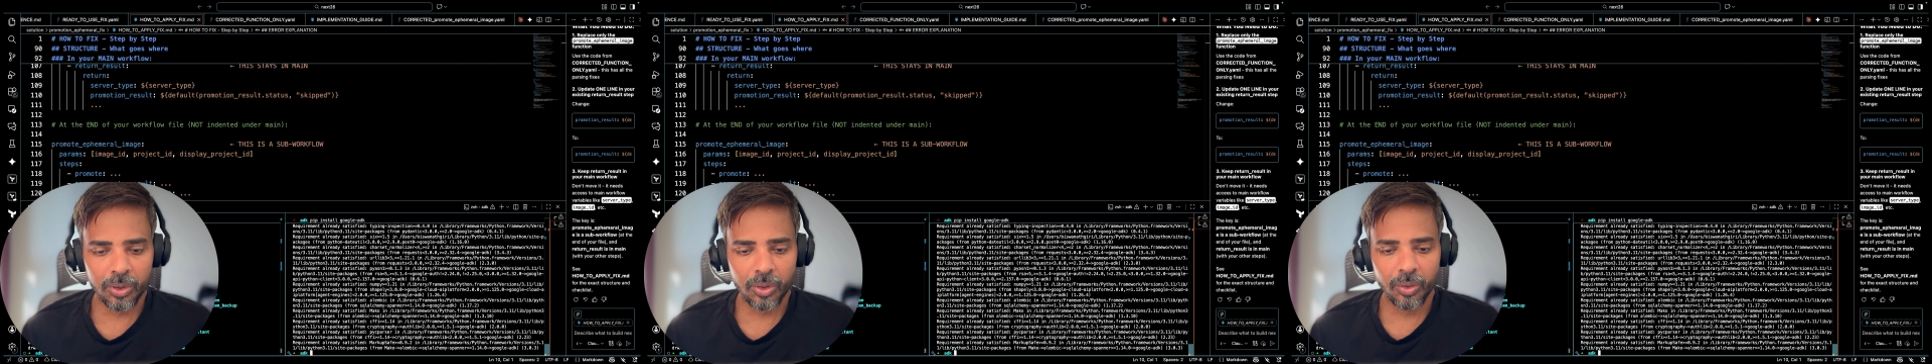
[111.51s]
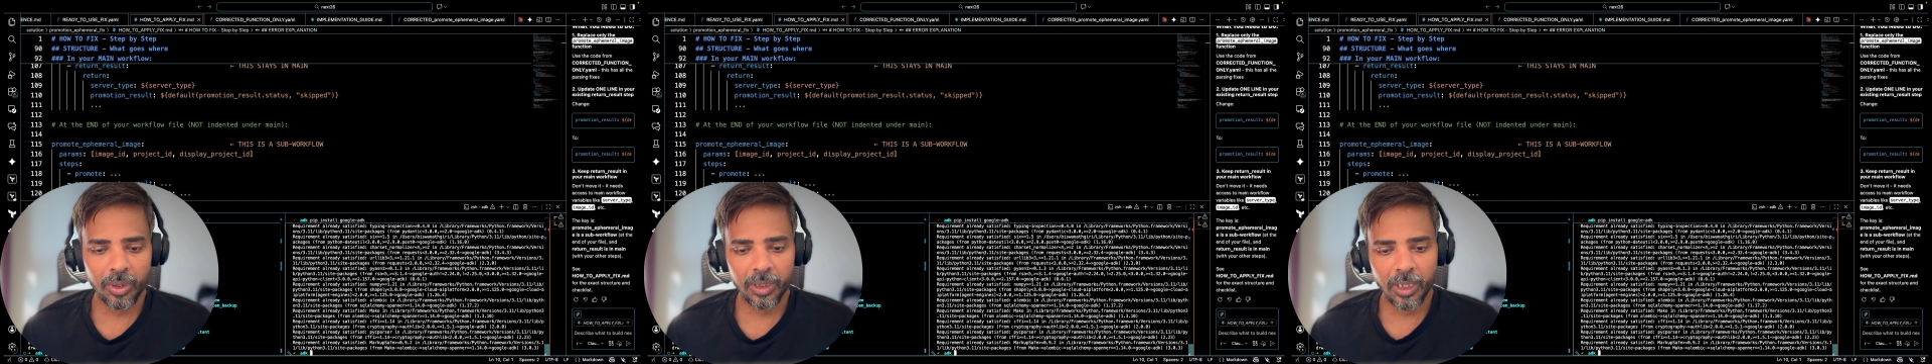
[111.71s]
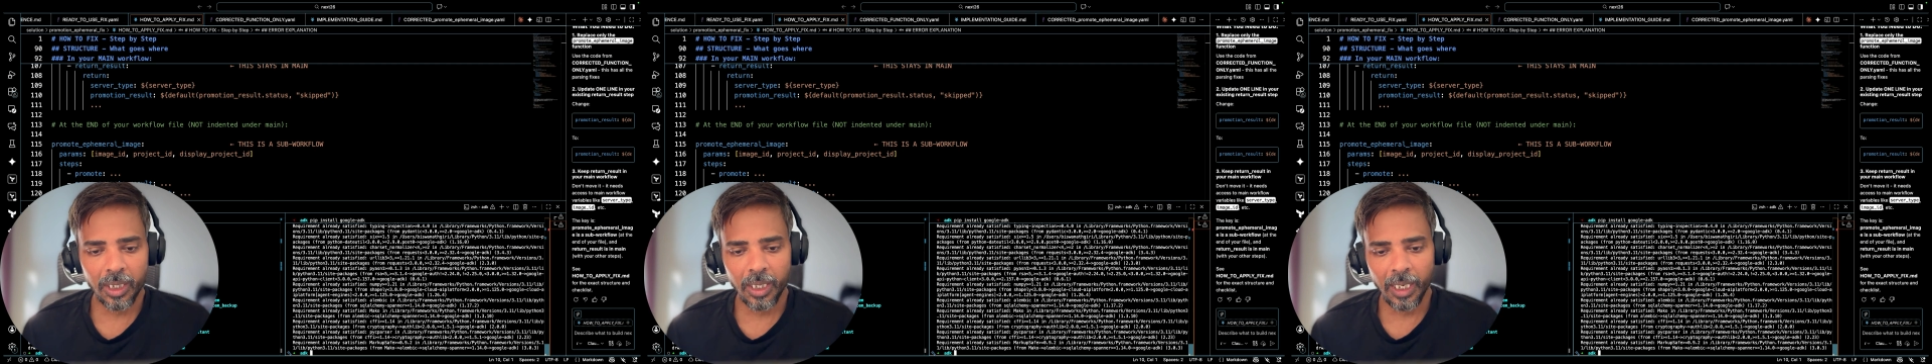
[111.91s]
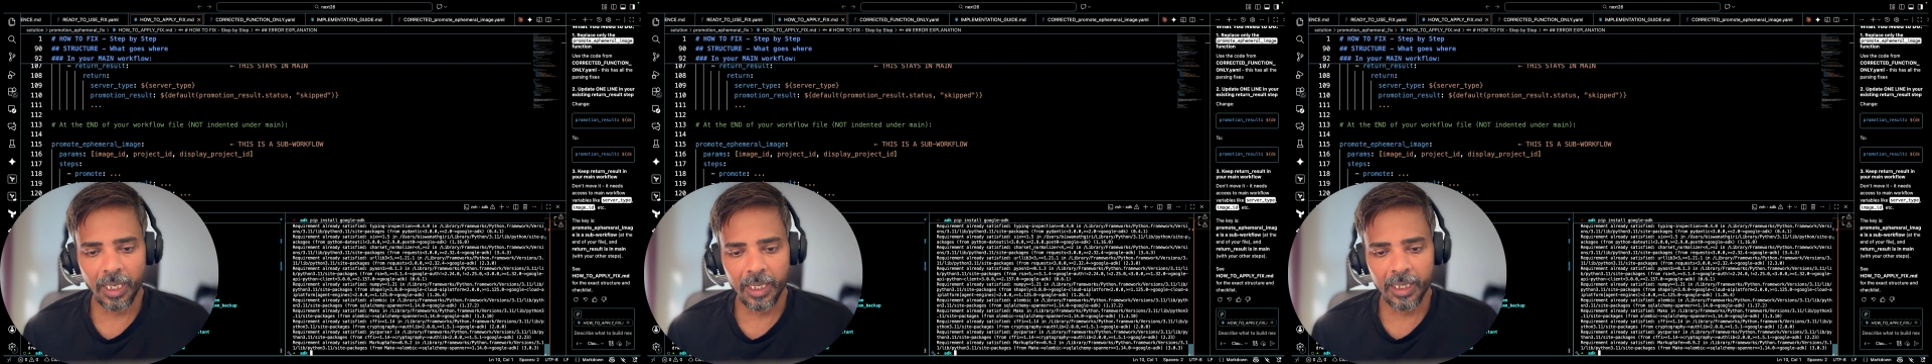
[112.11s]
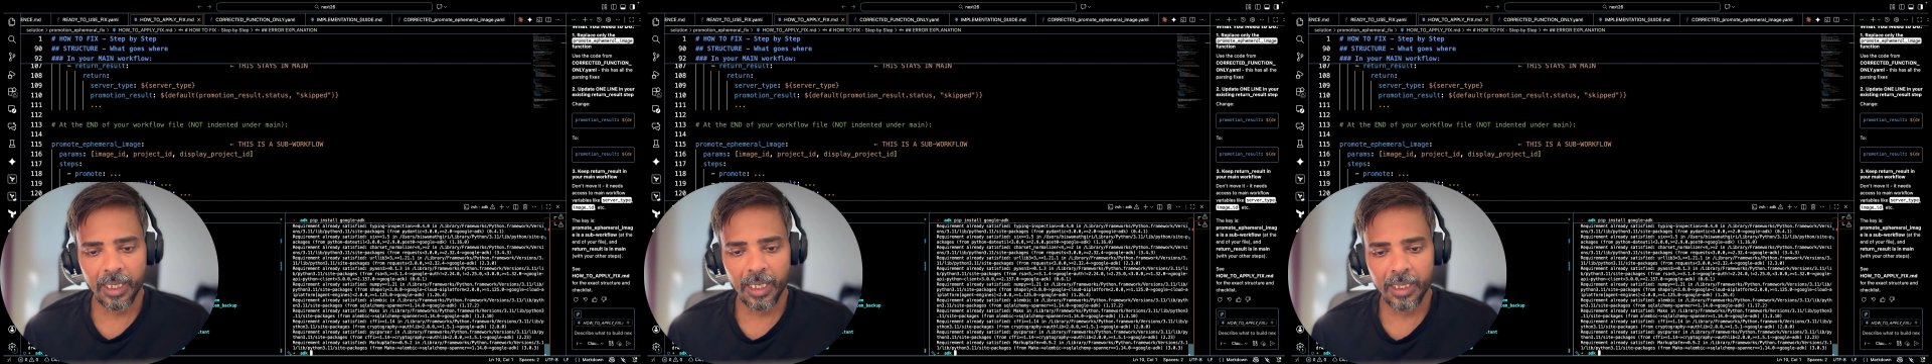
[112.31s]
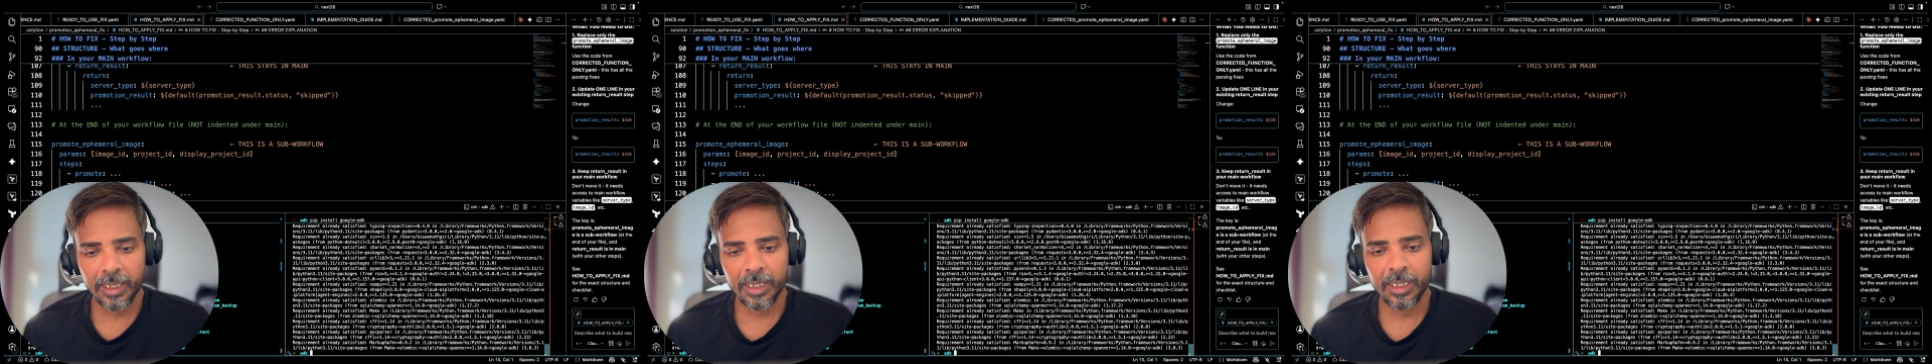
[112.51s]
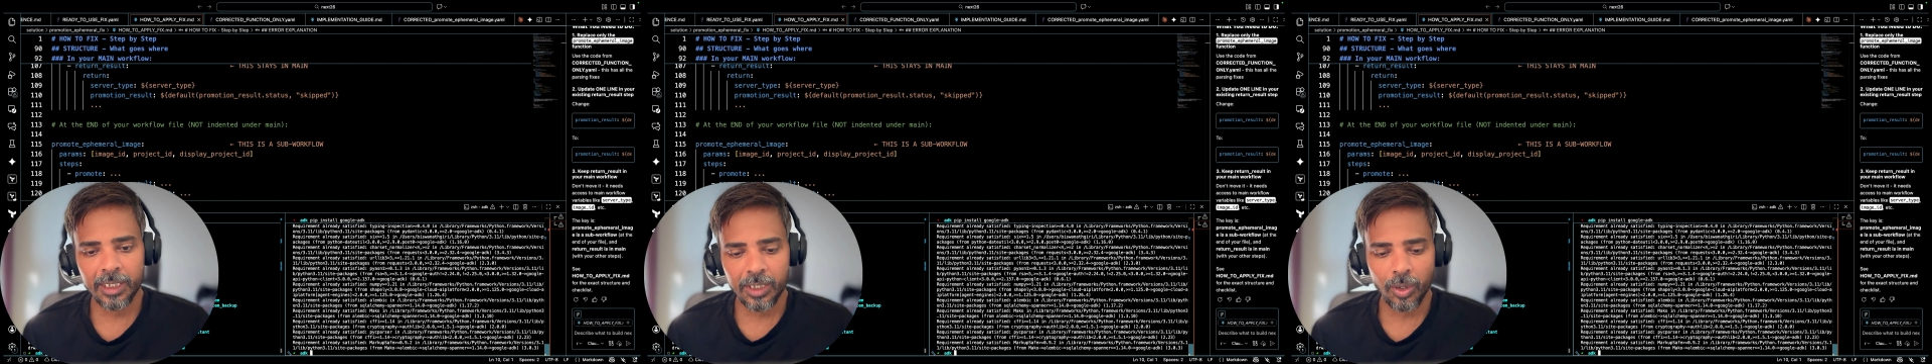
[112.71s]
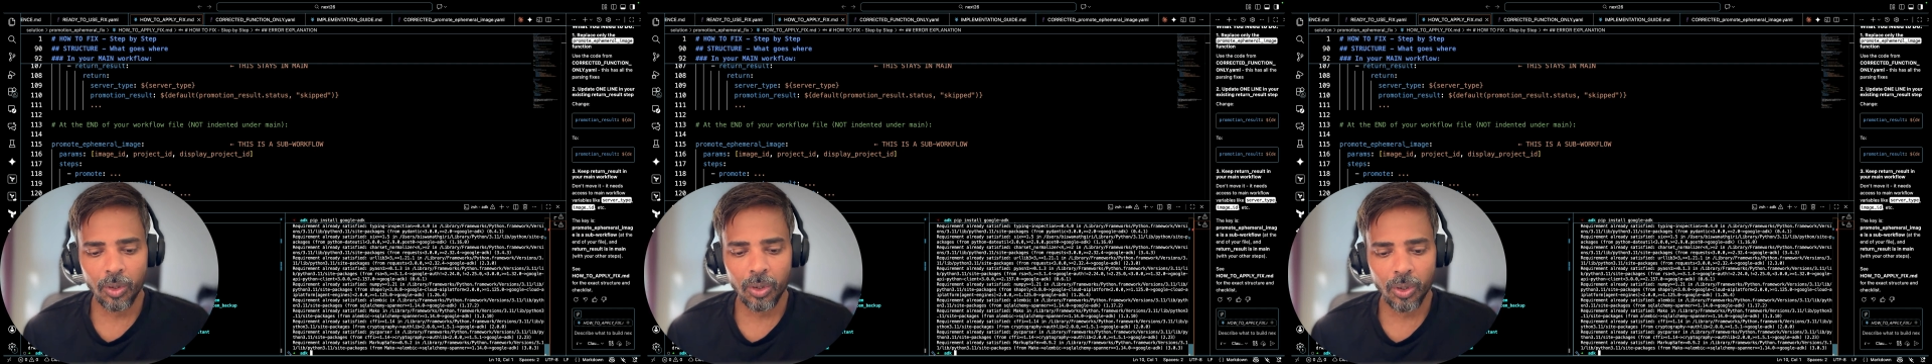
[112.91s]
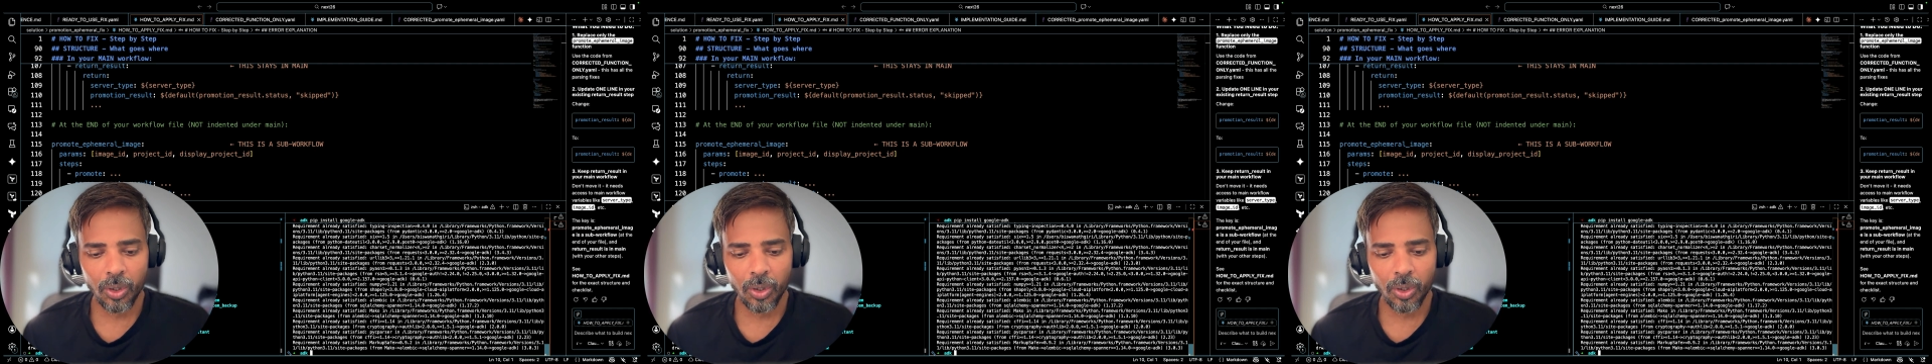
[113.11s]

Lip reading: So whether ADK is installed